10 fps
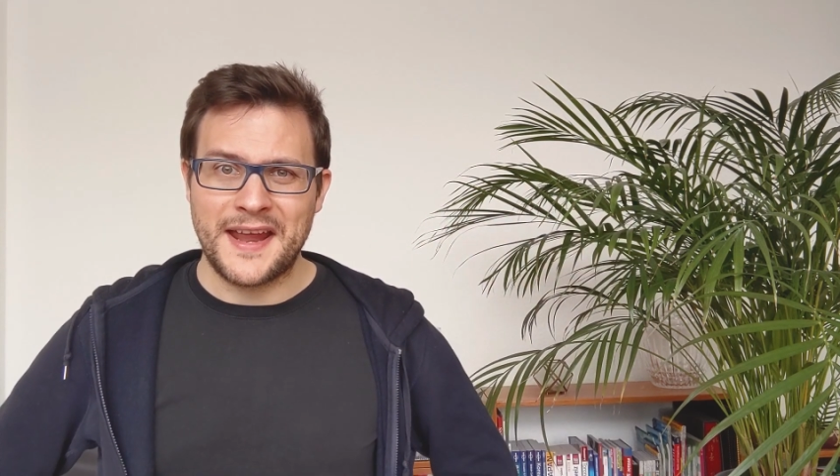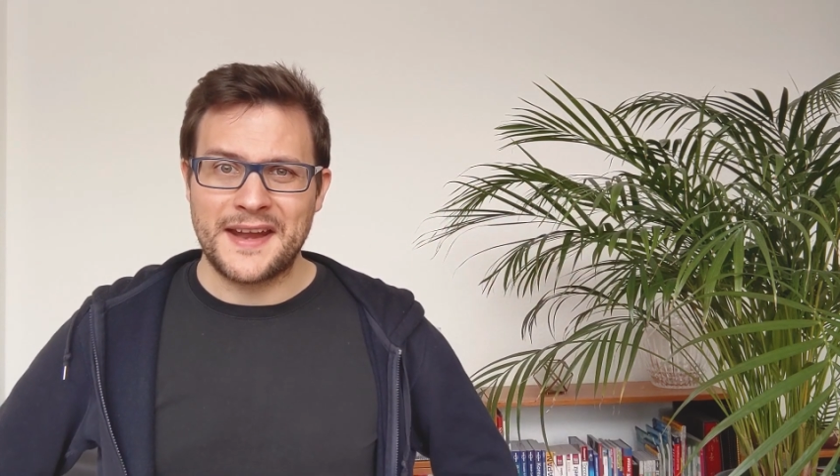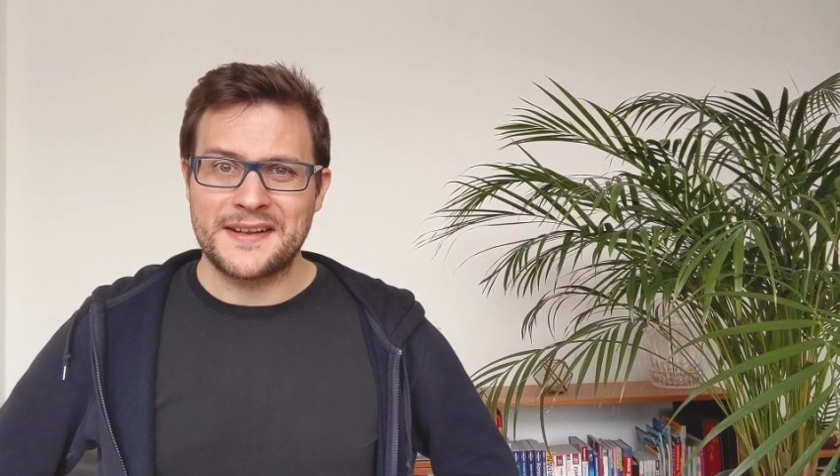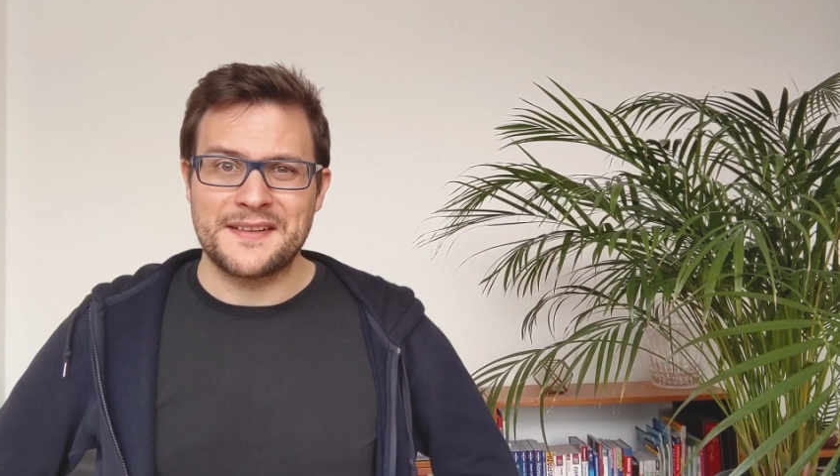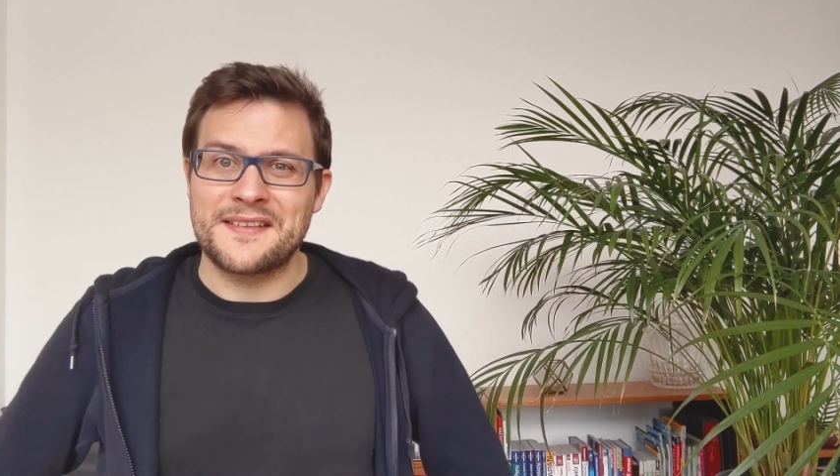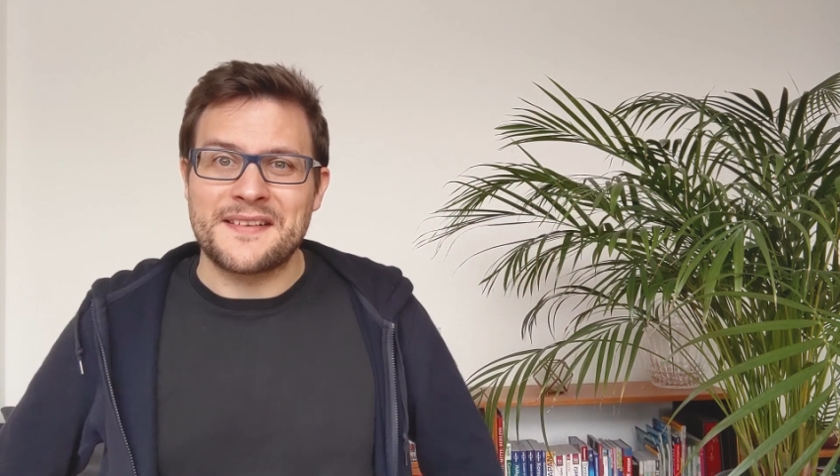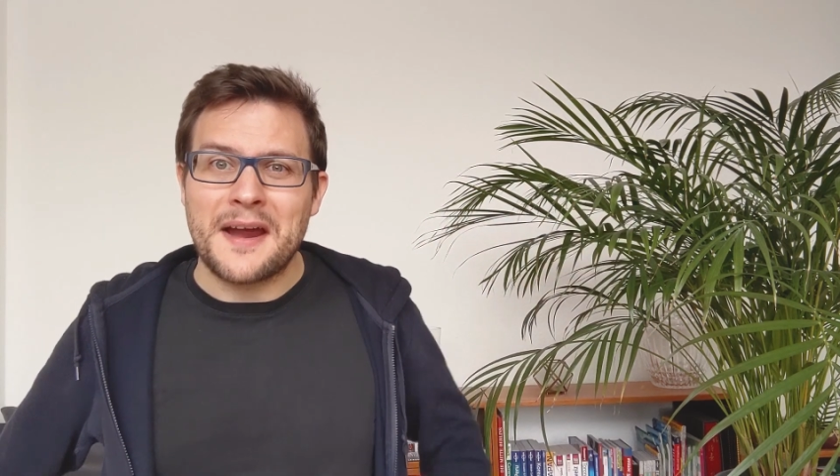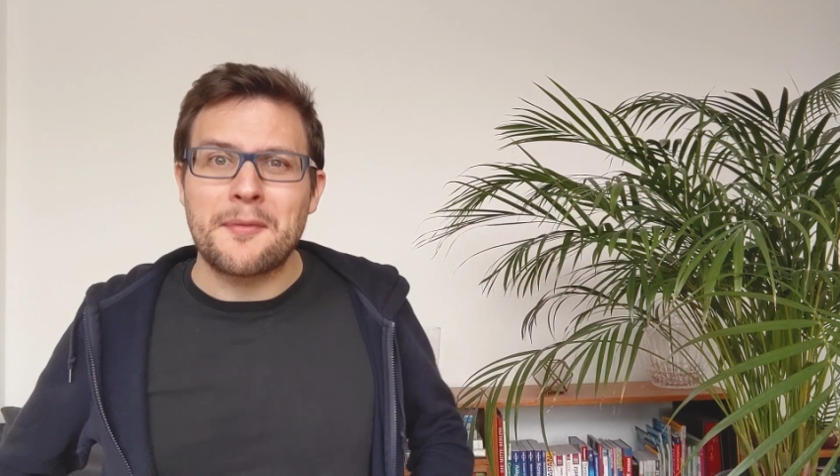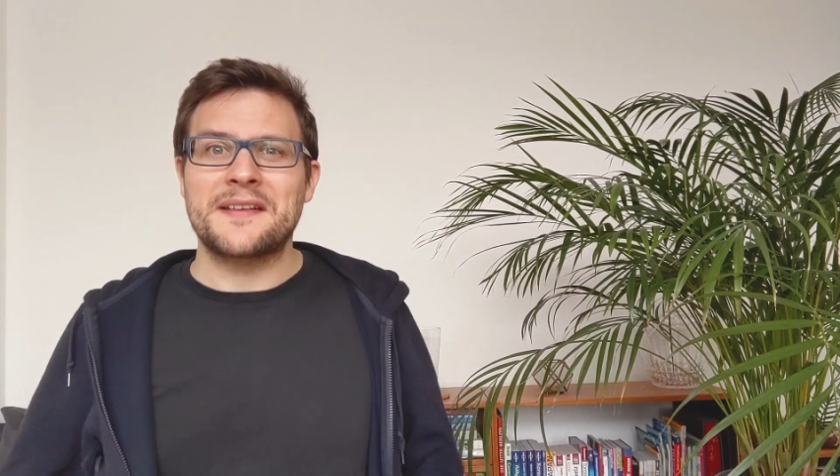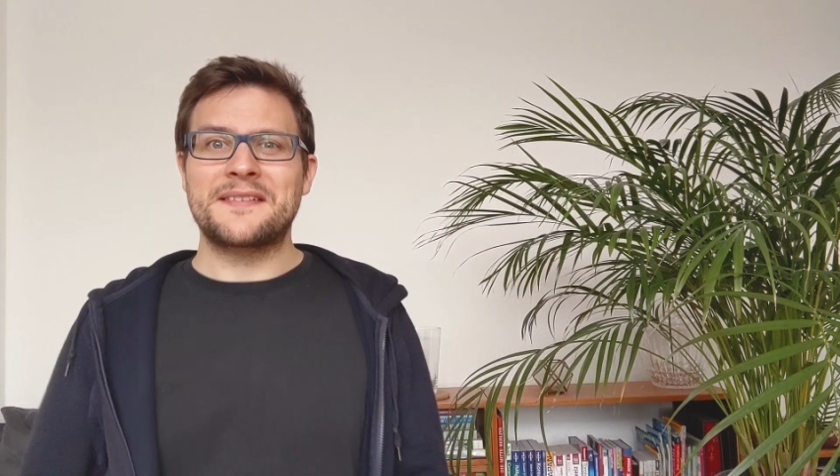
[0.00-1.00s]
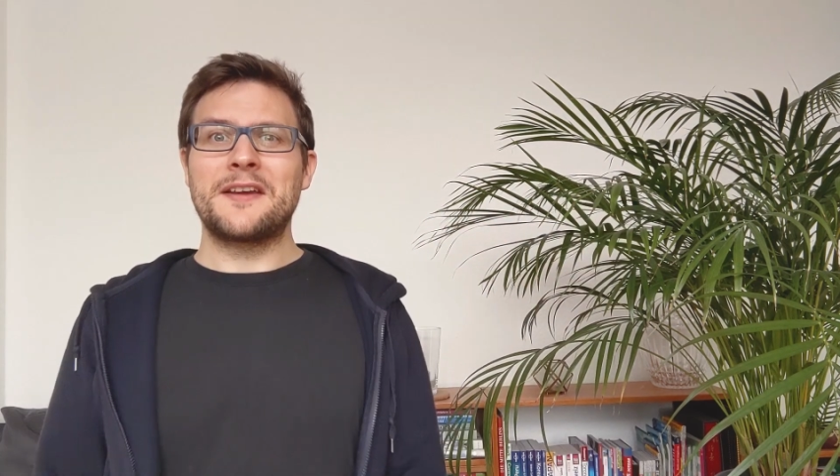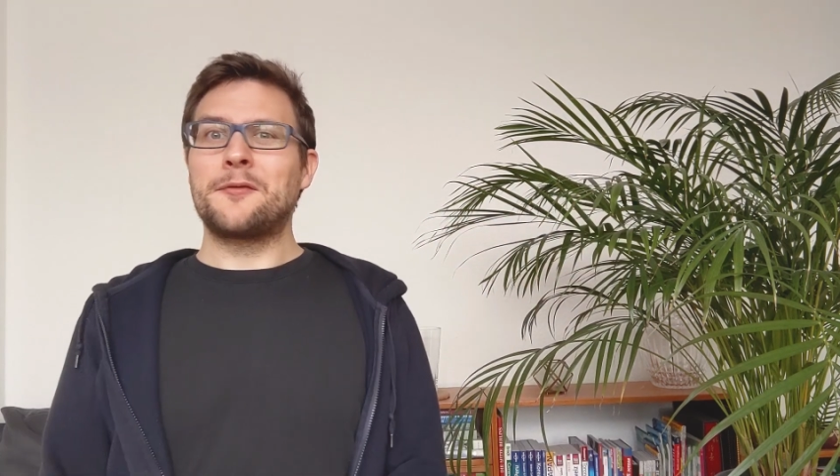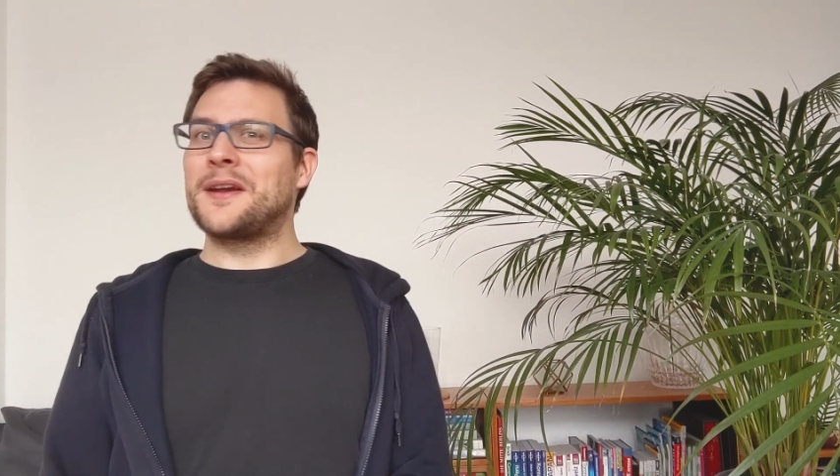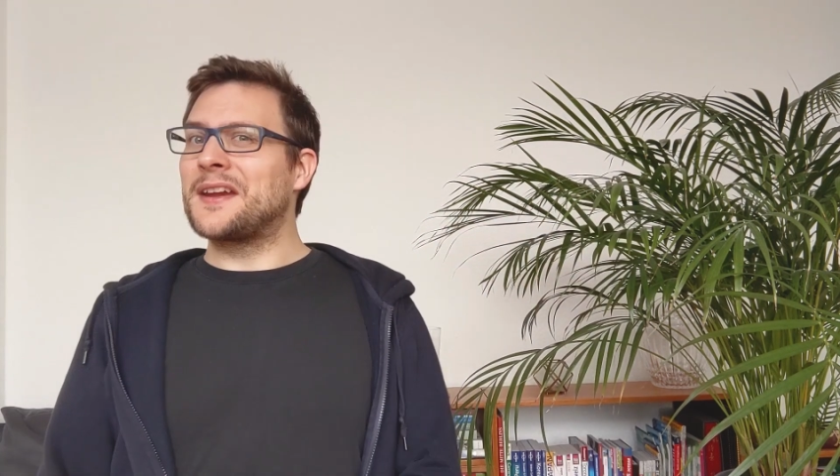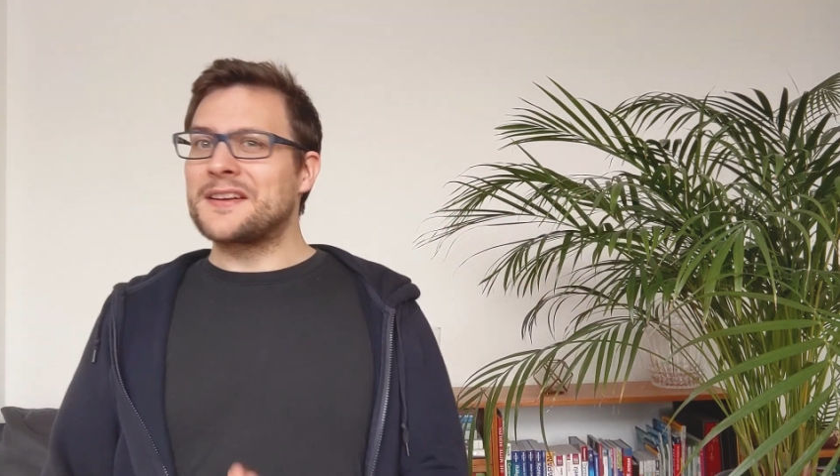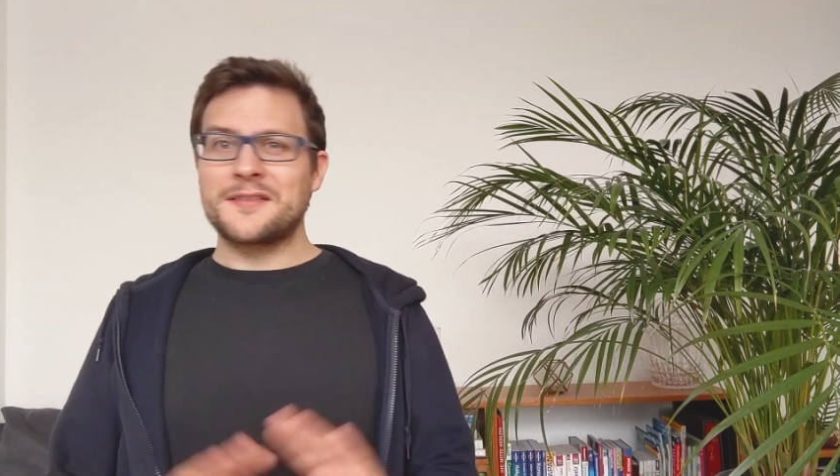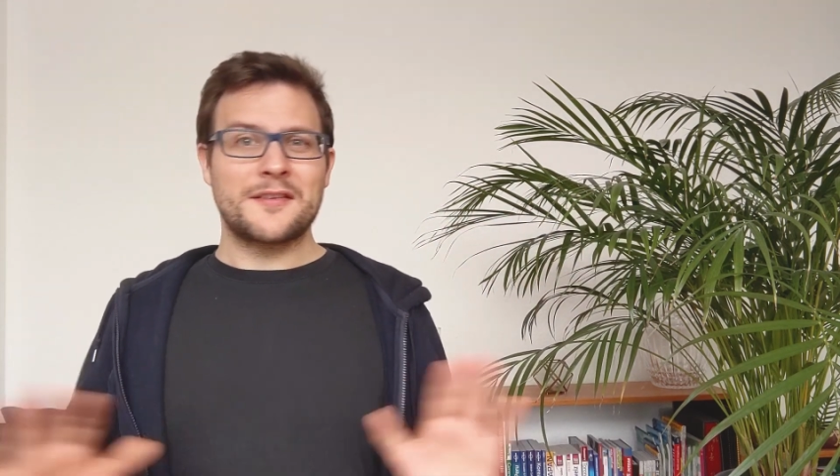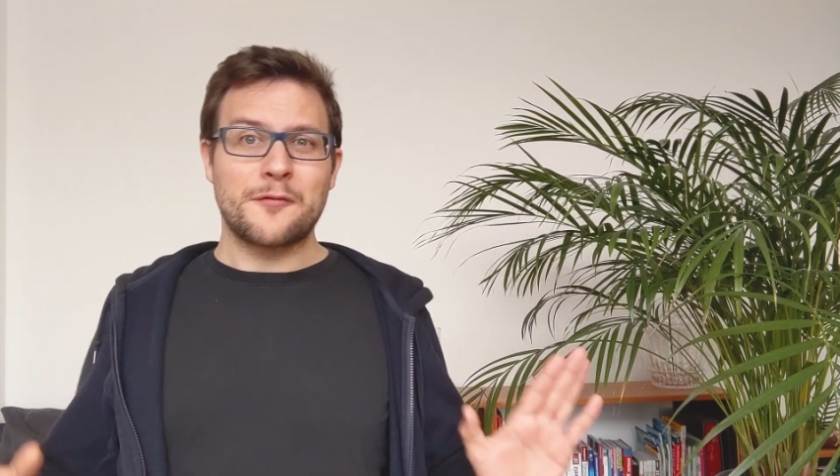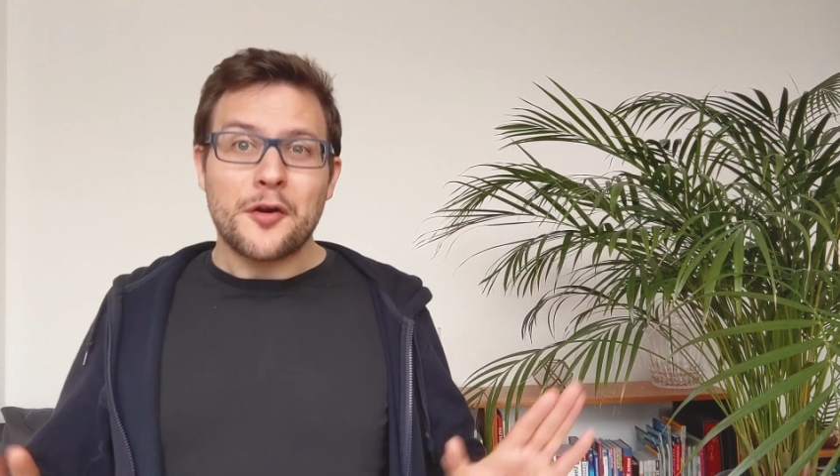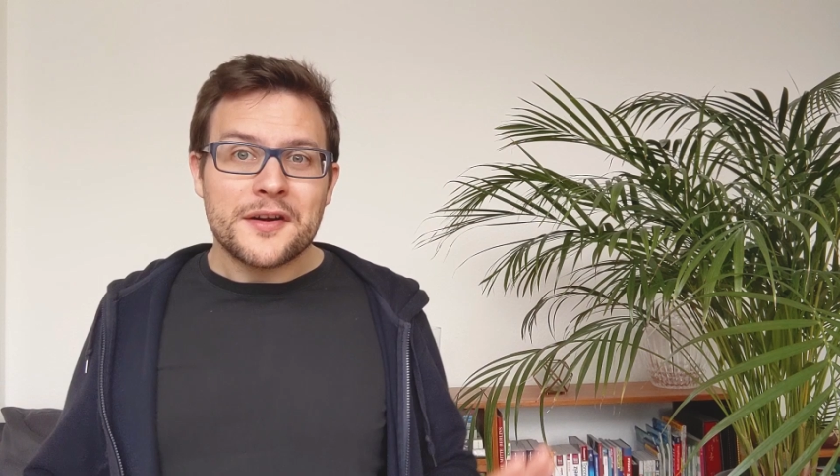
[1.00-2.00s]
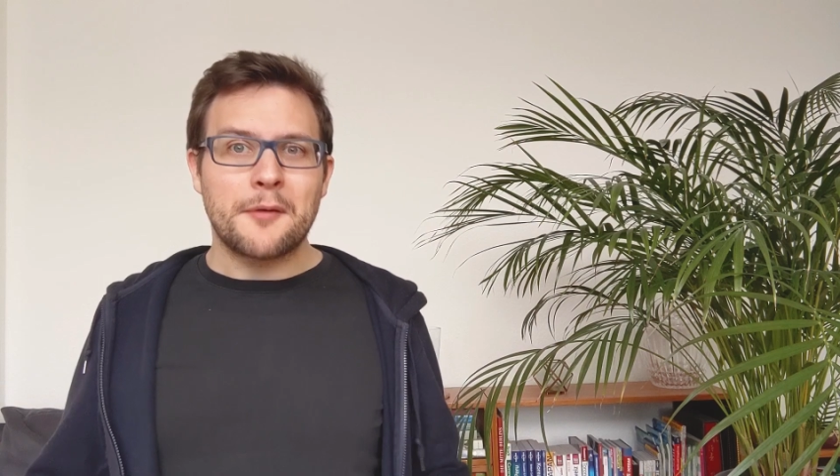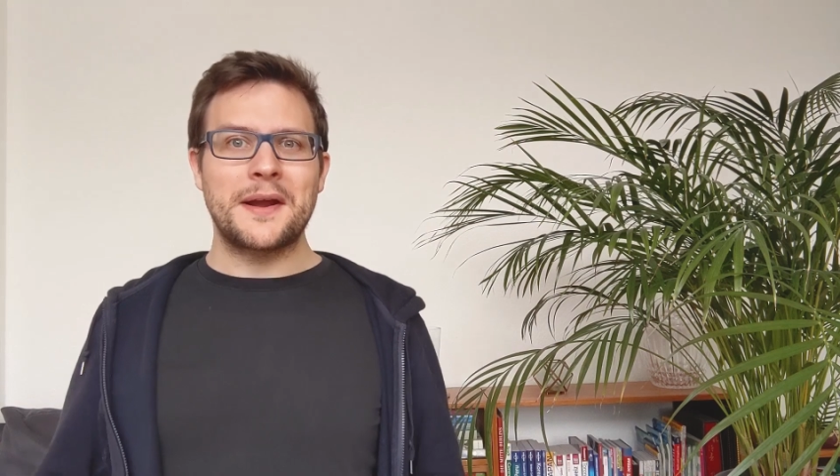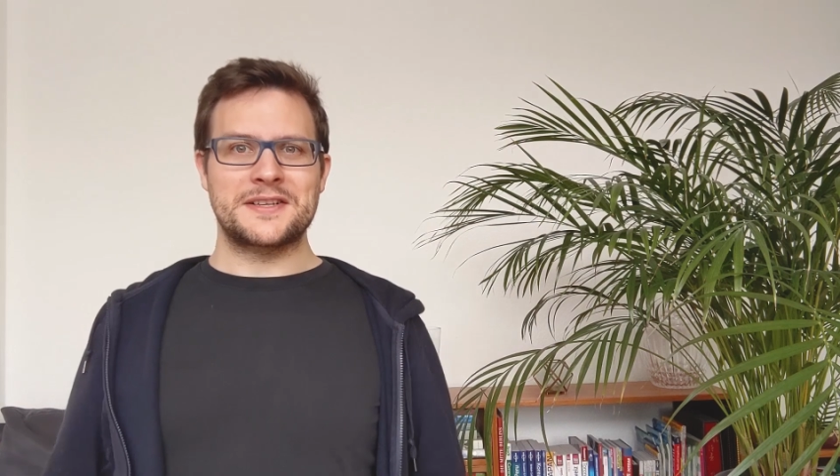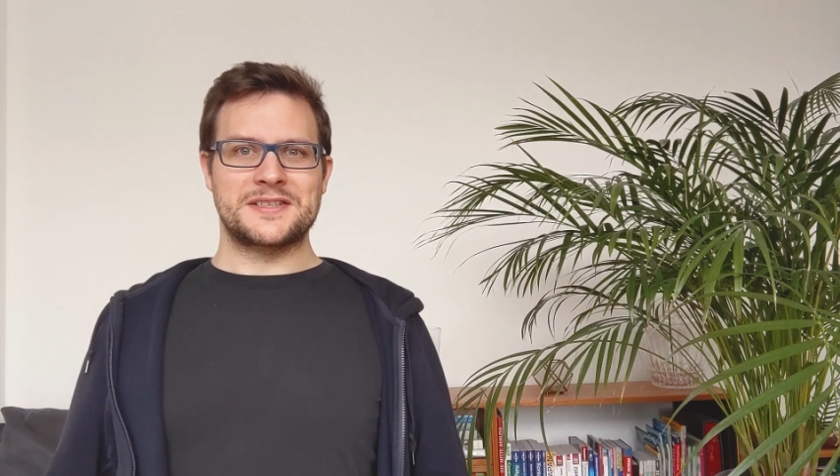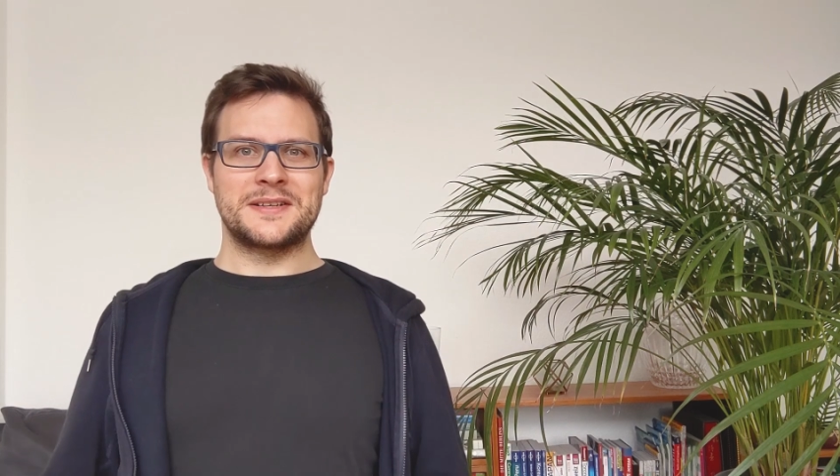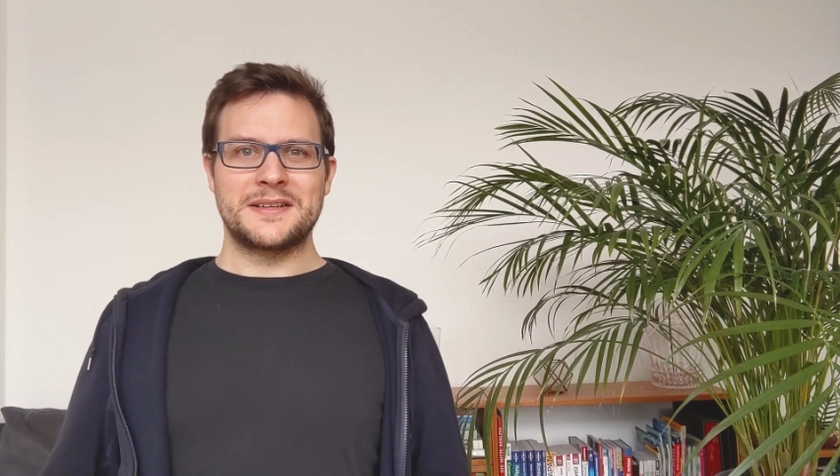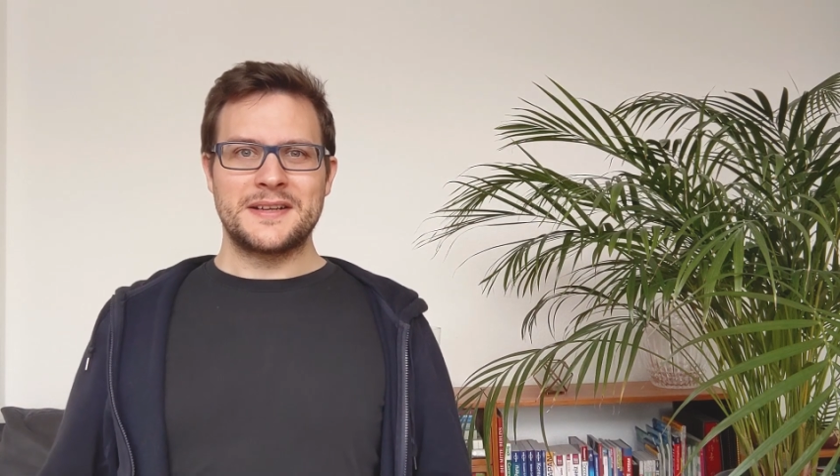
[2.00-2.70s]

and thereby steering into the wrong direction.